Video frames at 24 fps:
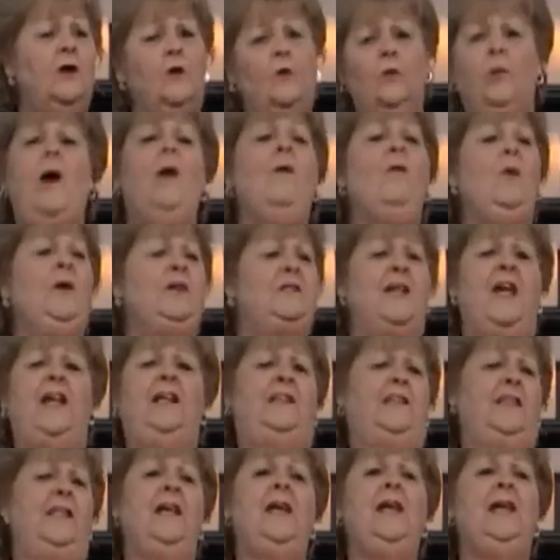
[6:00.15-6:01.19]
what was I
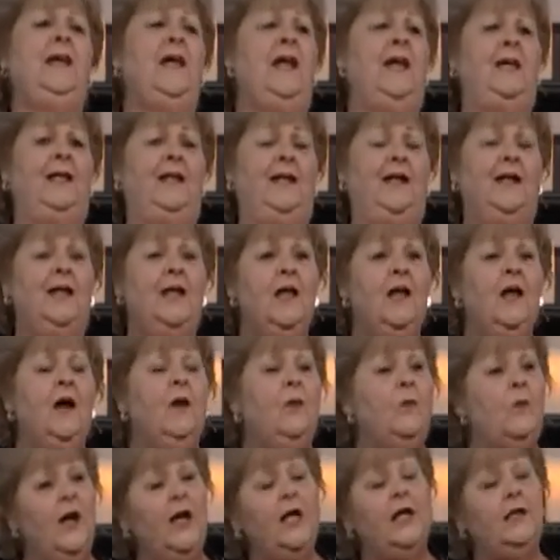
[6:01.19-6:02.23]
thinking?
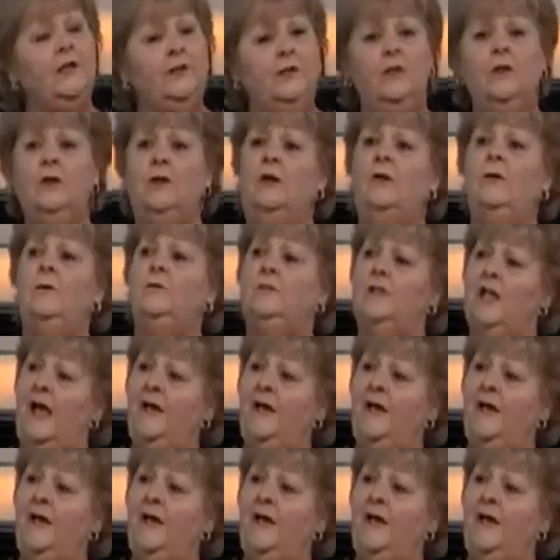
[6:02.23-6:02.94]
Well, you know, life